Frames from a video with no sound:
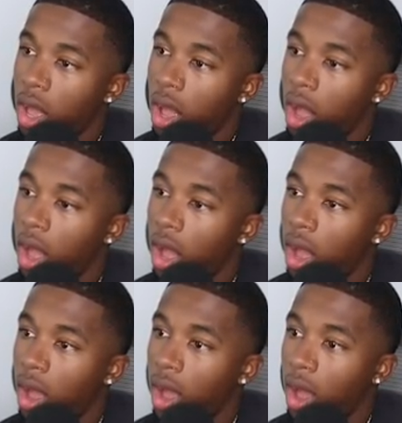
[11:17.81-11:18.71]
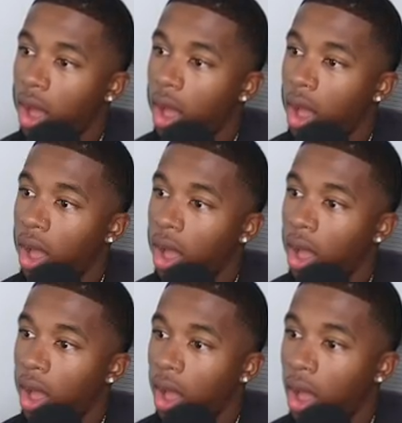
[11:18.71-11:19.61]

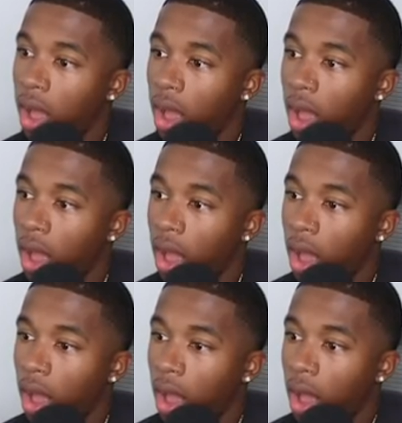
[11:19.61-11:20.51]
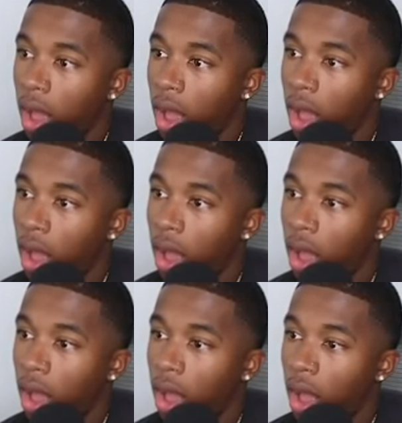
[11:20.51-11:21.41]

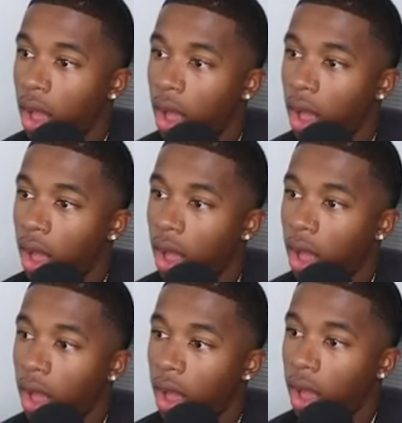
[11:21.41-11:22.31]
No words are spoken by the person on screen.